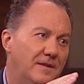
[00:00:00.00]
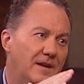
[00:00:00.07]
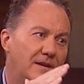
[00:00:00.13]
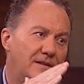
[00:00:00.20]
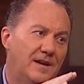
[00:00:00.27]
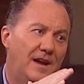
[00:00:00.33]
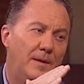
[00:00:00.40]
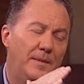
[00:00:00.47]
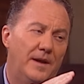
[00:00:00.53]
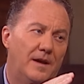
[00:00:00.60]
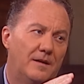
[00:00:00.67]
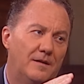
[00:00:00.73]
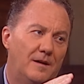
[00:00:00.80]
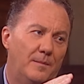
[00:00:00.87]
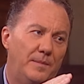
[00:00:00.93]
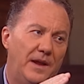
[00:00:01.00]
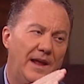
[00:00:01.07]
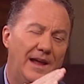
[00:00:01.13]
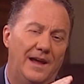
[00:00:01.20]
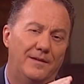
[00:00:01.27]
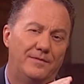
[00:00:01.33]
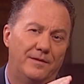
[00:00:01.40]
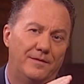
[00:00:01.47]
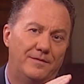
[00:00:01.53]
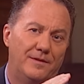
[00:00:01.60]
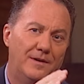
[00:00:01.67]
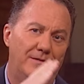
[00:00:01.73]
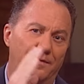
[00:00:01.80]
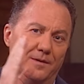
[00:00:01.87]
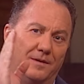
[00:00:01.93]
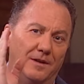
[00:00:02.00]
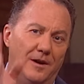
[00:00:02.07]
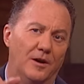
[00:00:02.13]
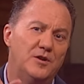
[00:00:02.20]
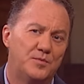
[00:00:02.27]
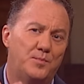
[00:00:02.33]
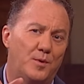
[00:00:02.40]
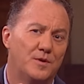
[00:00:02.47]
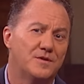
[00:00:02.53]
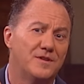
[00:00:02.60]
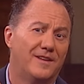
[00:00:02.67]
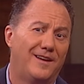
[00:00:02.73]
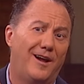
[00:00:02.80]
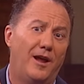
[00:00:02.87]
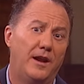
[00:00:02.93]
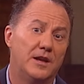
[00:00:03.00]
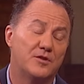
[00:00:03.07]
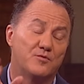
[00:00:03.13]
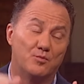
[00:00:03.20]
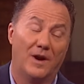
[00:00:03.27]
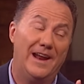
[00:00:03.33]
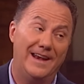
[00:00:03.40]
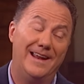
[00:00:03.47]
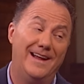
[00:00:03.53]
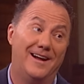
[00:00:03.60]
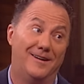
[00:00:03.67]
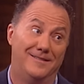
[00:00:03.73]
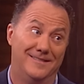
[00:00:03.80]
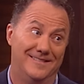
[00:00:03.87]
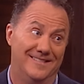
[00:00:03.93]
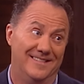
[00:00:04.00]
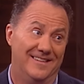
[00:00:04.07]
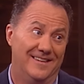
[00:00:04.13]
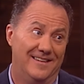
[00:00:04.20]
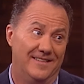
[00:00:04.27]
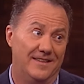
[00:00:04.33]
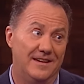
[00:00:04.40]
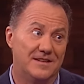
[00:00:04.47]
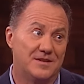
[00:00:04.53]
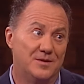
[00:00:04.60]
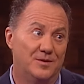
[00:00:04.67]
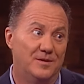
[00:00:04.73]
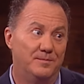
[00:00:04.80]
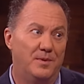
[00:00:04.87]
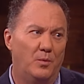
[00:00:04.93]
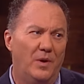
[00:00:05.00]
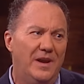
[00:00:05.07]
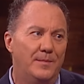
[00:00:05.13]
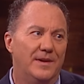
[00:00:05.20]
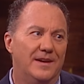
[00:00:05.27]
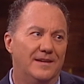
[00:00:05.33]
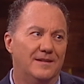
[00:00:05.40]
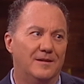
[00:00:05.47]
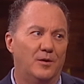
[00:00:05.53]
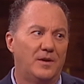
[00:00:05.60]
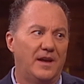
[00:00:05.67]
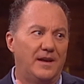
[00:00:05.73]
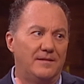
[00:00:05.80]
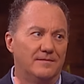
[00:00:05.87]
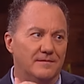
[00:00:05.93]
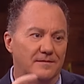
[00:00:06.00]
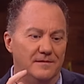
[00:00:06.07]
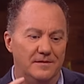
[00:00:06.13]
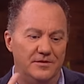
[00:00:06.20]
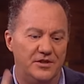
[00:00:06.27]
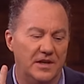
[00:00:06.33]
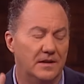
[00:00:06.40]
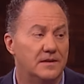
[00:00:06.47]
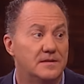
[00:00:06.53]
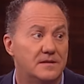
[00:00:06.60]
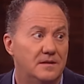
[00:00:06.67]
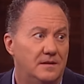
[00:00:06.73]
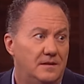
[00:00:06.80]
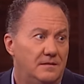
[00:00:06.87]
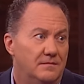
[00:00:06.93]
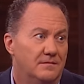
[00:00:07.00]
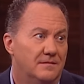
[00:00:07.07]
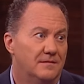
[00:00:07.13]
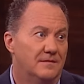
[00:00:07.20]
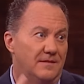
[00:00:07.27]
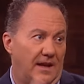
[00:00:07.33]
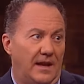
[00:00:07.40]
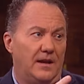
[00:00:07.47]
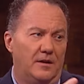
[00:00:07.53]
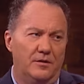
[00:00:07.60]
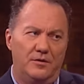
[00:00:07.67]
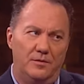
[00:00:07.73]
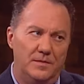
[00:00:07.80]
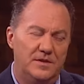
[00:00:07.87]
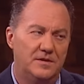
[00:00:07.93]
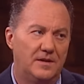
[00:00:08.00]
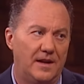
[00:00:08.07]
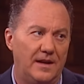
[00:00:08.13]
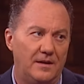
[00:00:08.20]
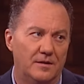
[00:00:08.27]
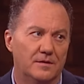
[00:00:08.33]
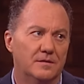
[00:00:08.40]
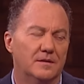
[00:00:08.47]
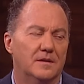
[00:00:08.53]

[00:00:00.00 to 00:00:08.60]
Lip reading: got time out on behalf of a large portion of the audience right now that is going, but wait a minute. Okay, jealousy, anger, you mentioned anger.